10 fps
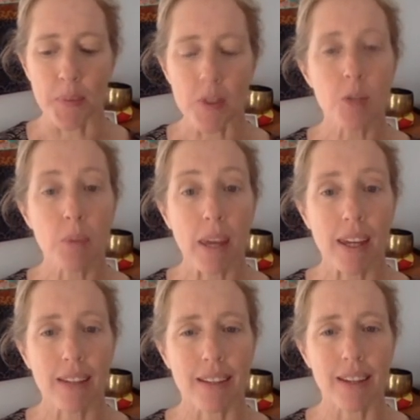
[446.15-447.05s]
just
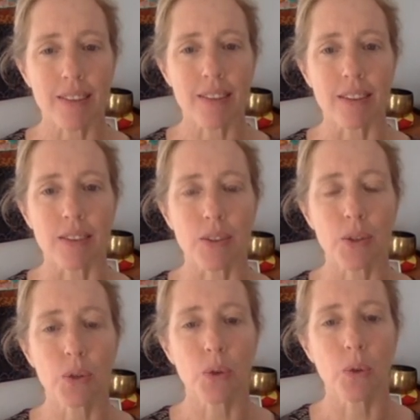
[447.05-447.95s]
paying attention
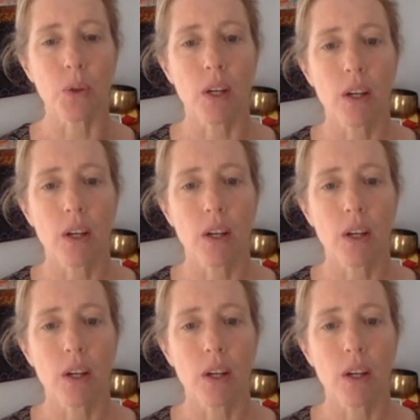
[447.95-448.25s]
to